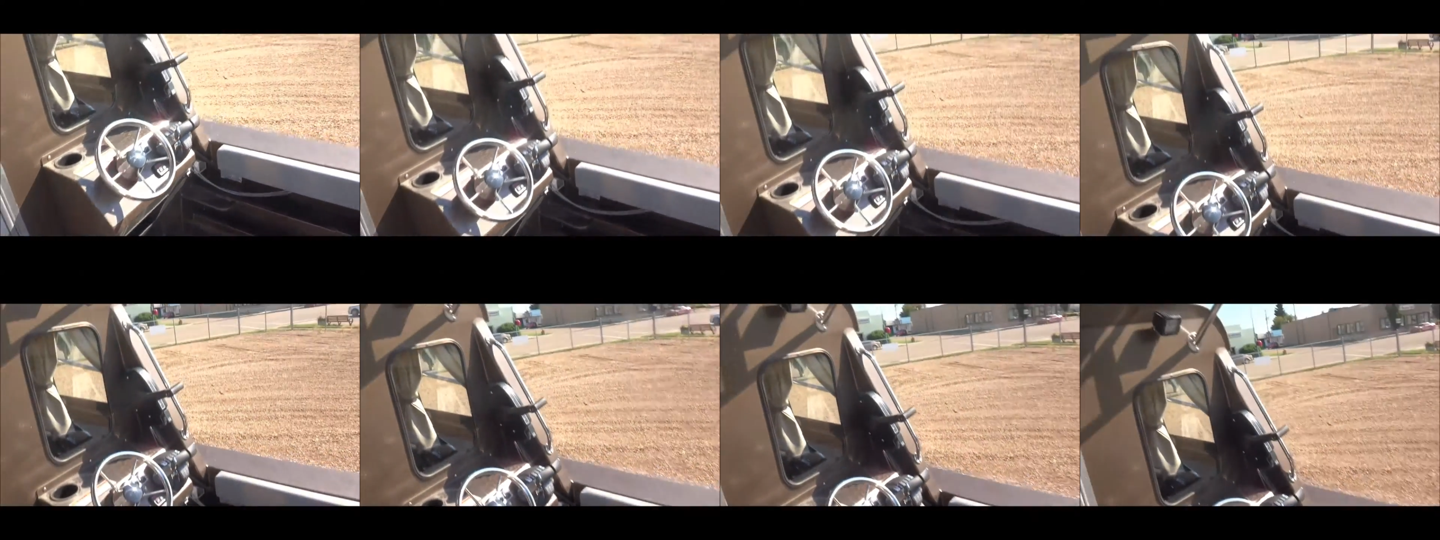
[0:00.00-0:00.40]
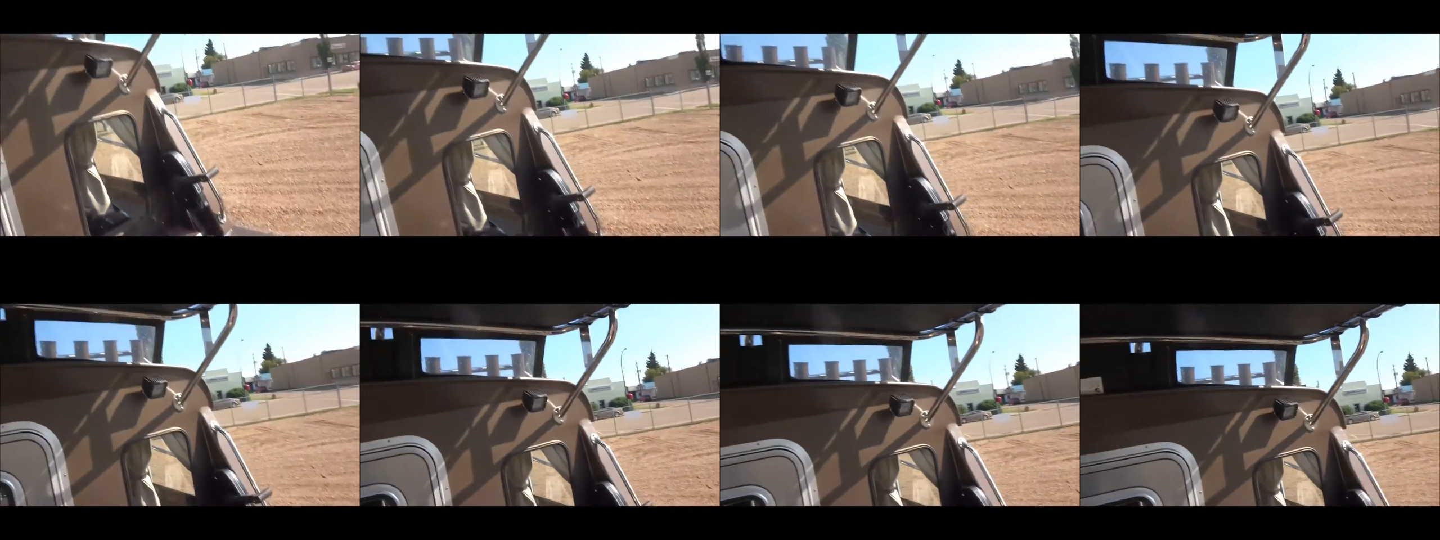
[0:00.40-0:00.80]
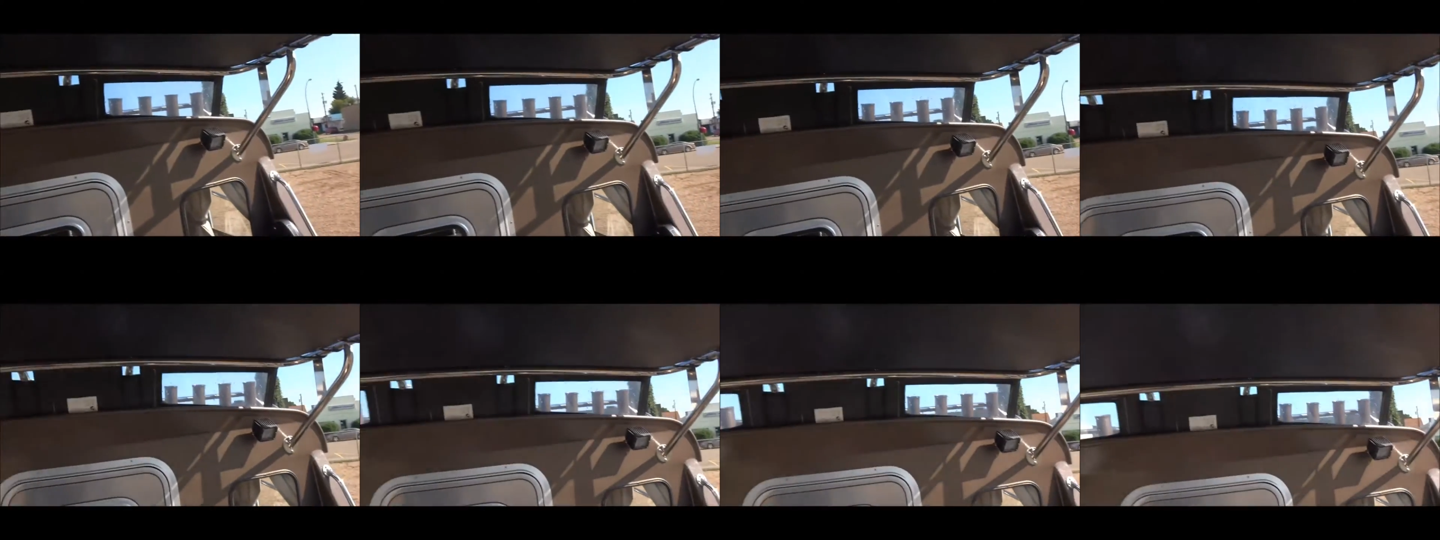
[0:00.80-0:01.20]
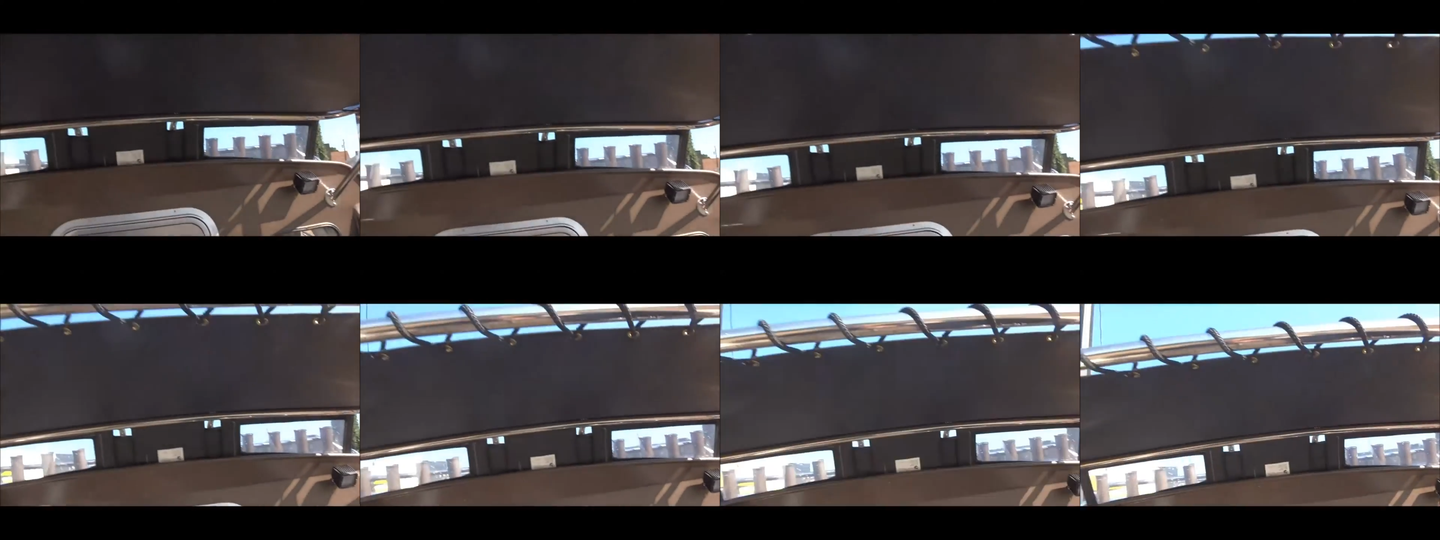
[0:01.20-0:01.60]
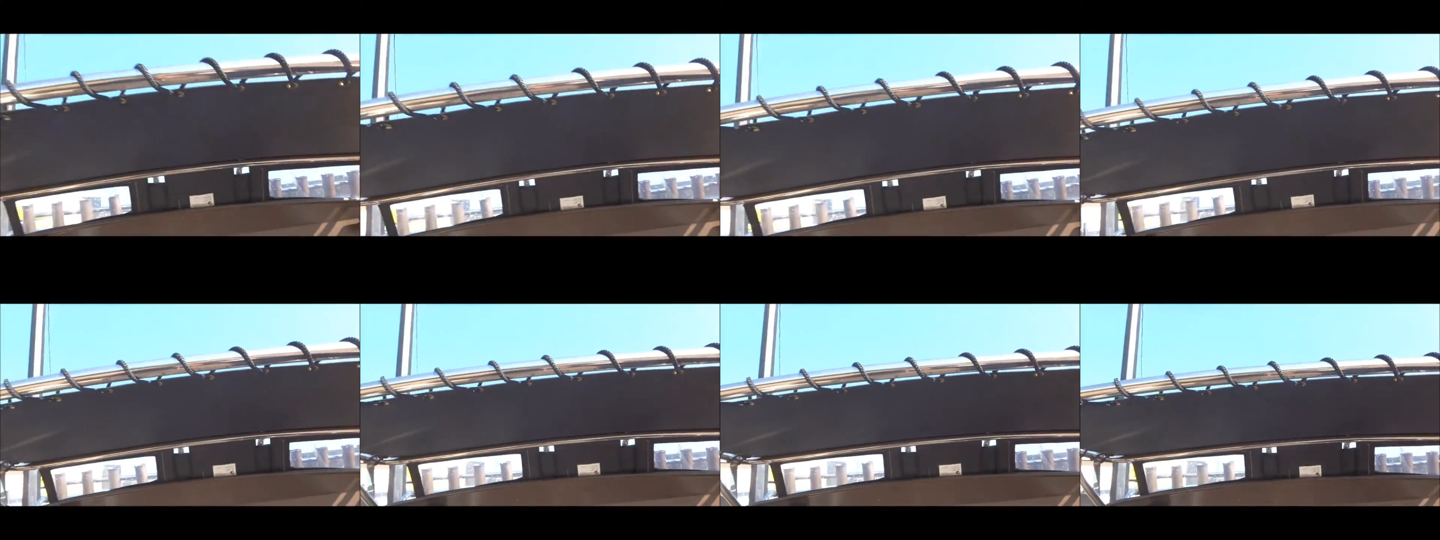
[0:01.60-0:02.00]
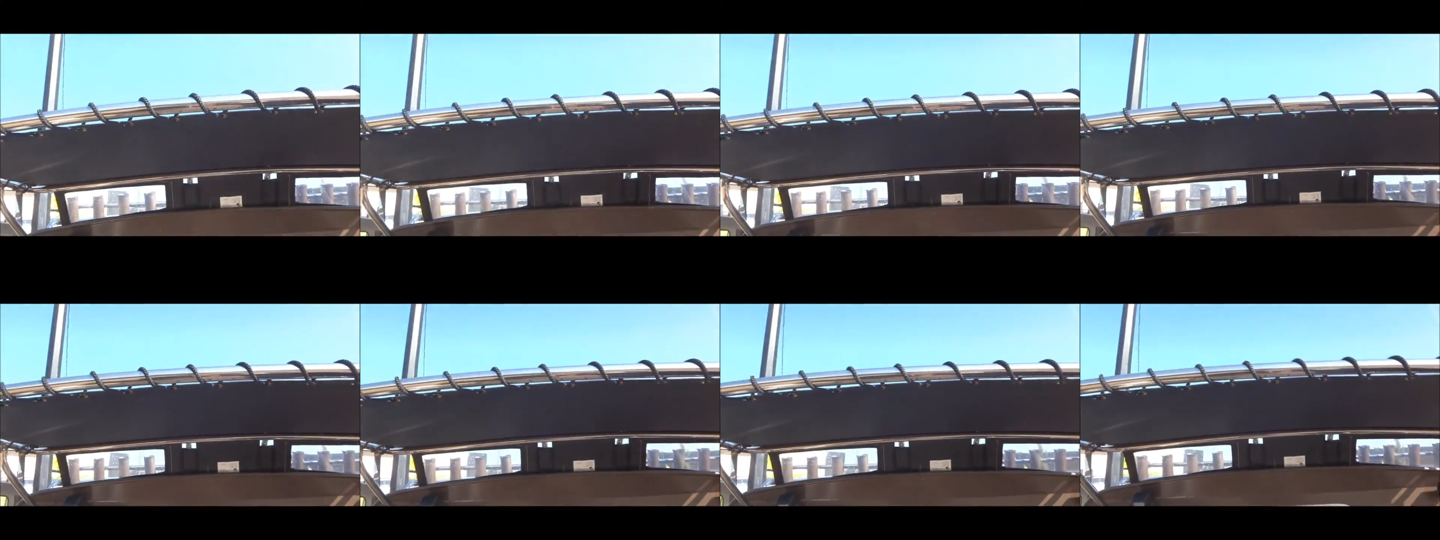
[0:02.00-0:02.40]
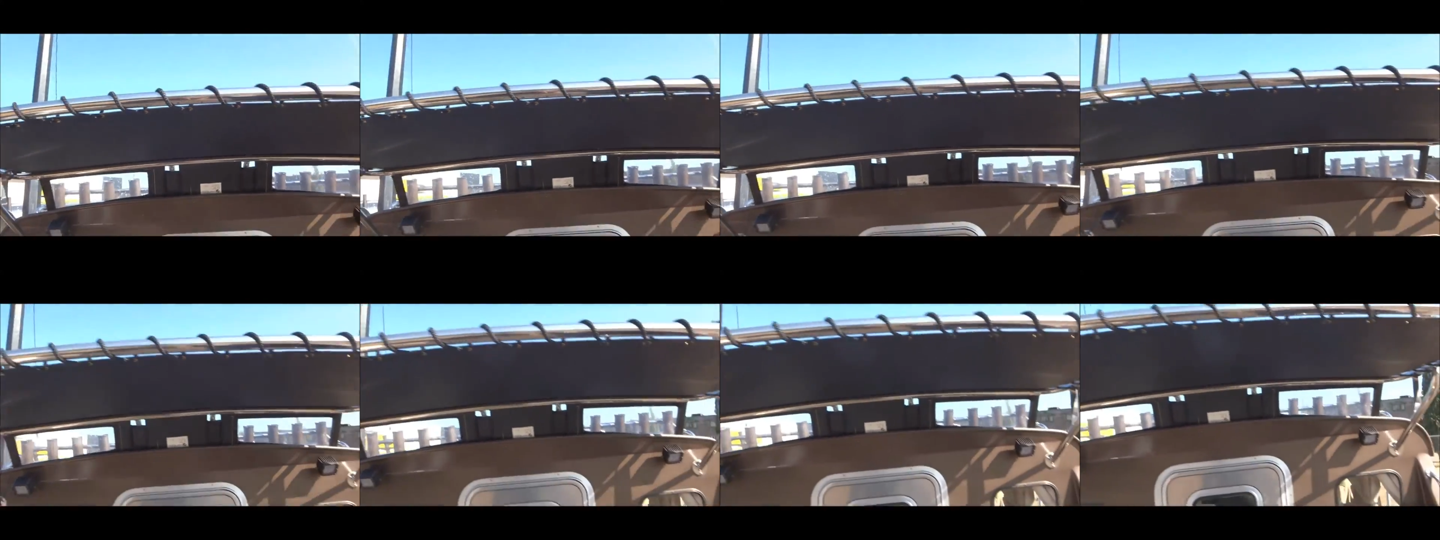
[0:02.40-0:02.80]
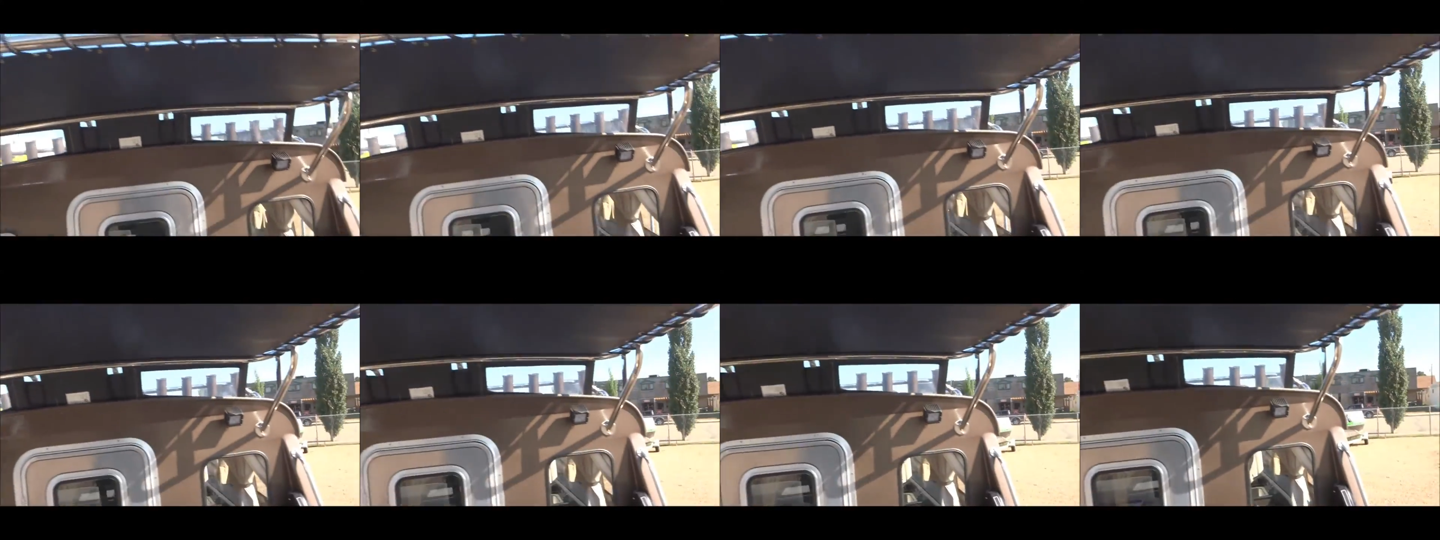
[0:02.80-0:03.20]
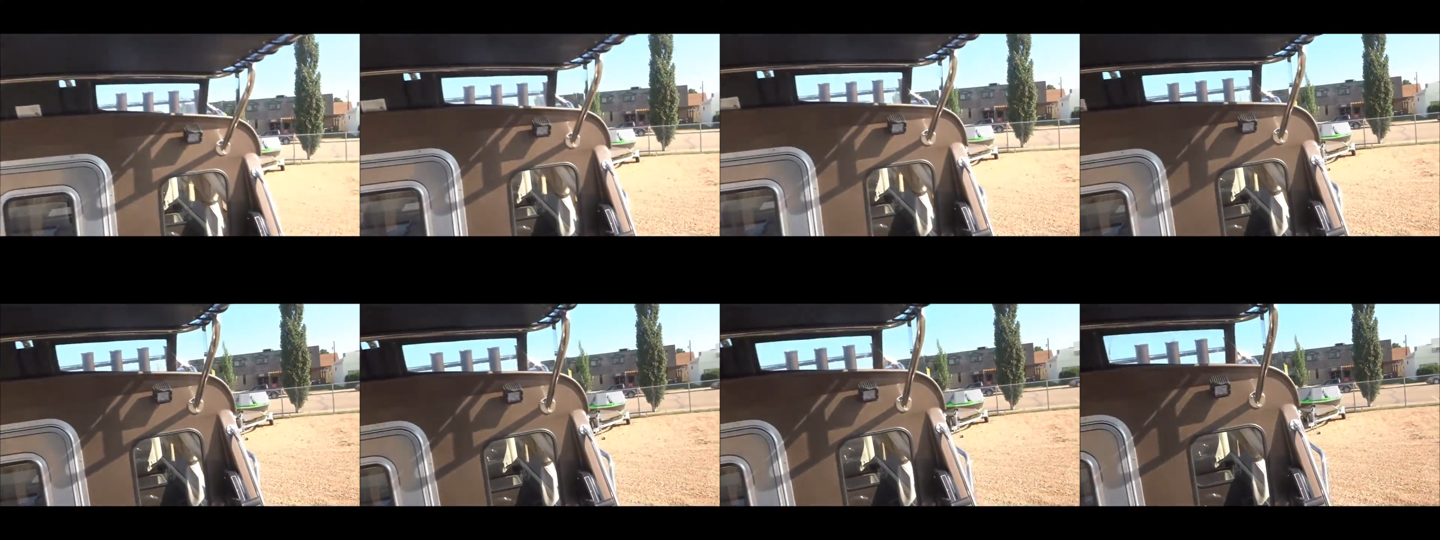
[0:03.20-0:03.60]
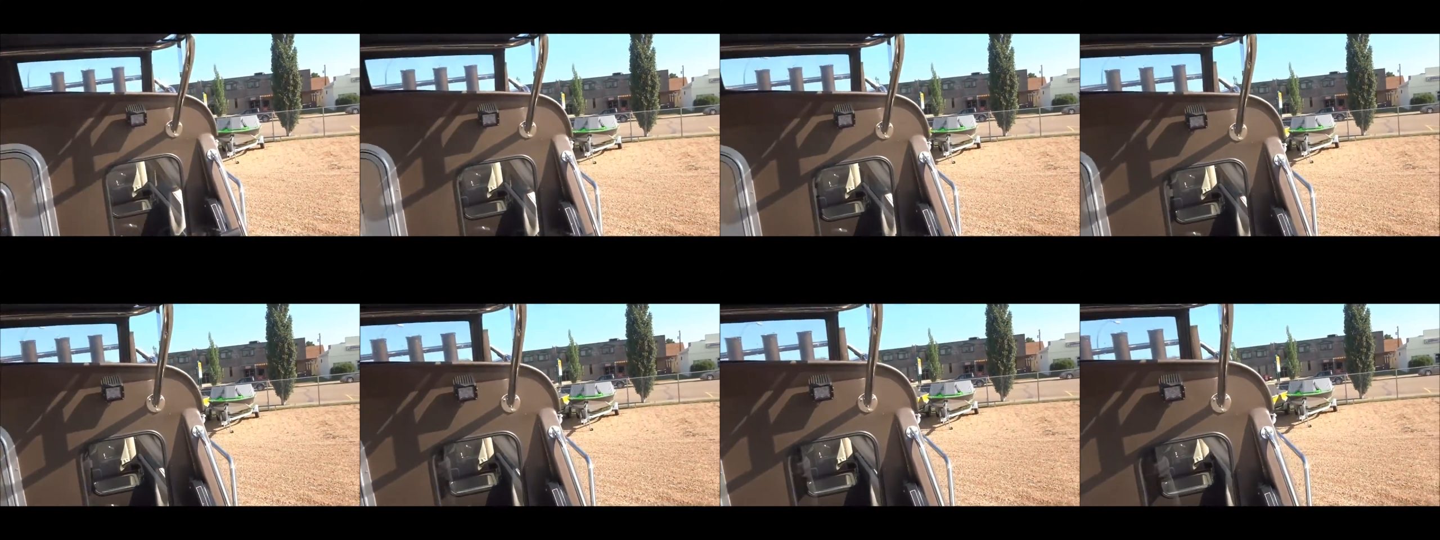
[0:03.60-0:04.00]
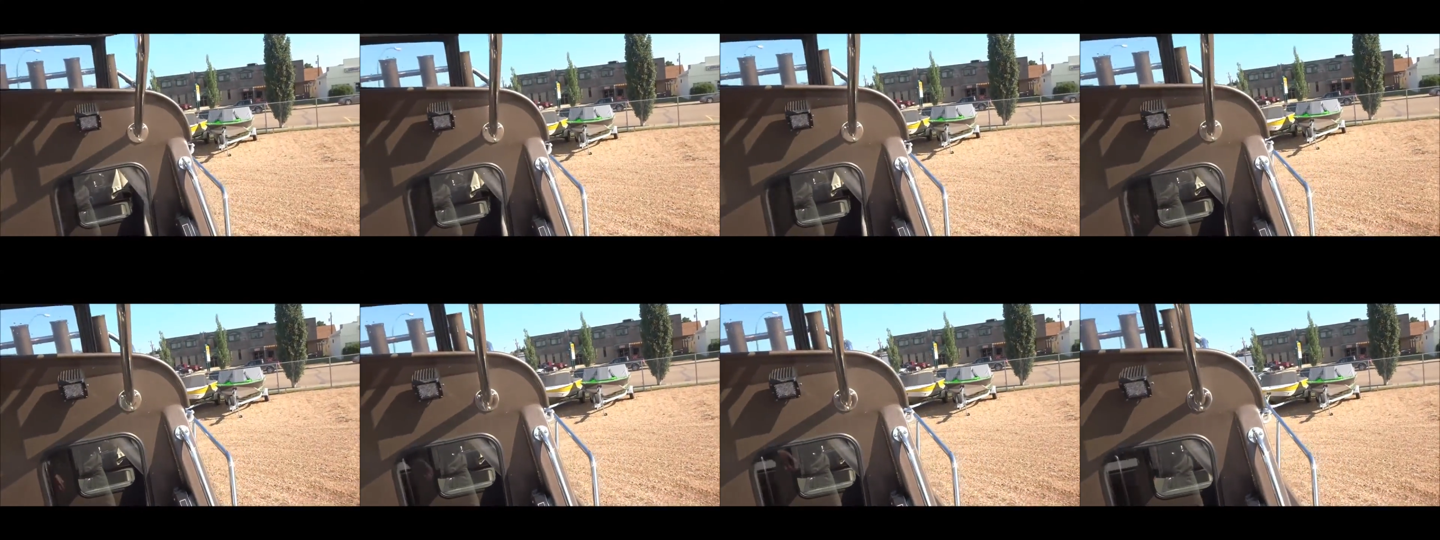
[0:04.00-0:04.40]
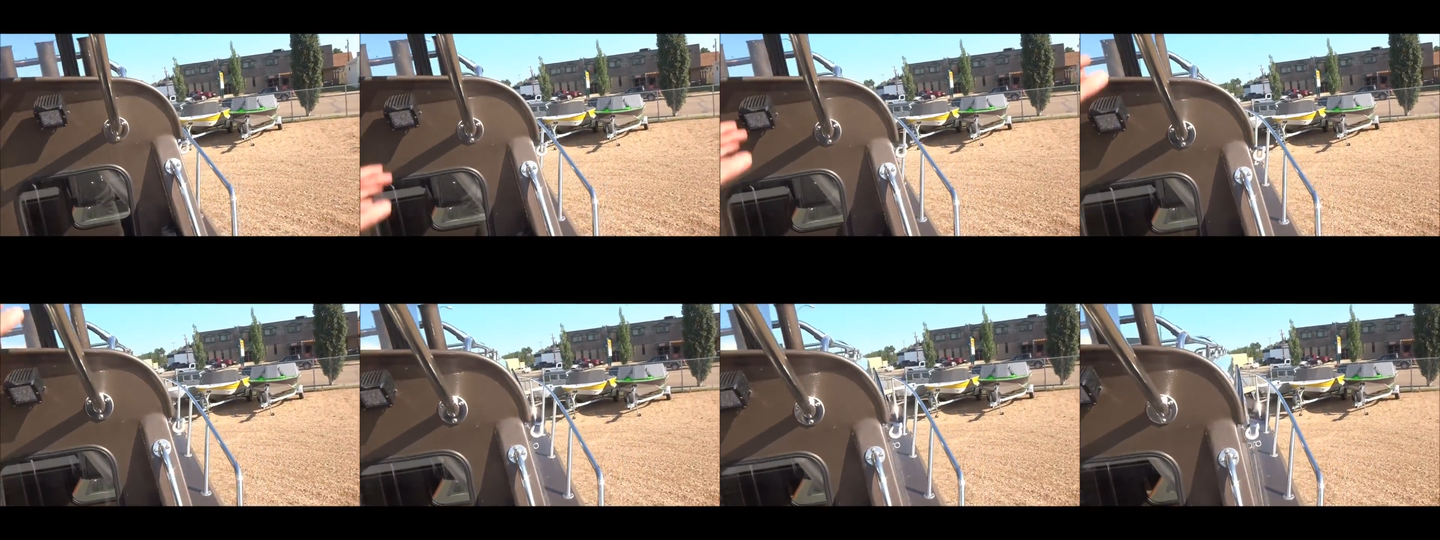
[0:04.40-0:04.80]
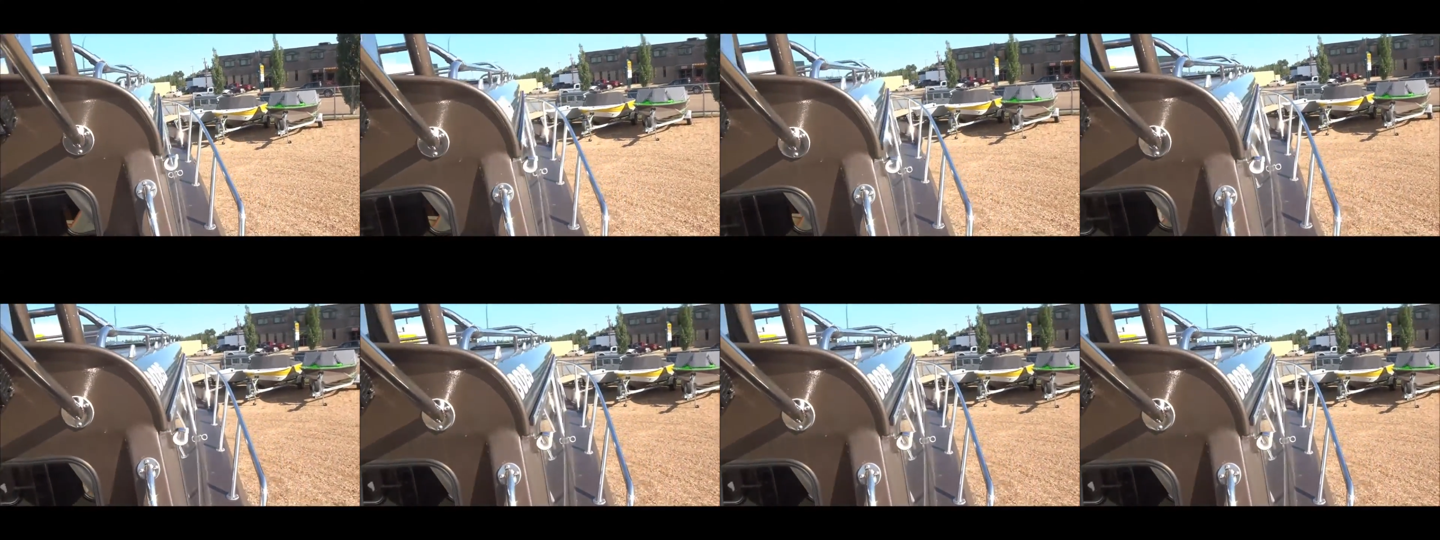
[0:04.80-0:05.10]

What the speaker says: [unreadable: no face in view]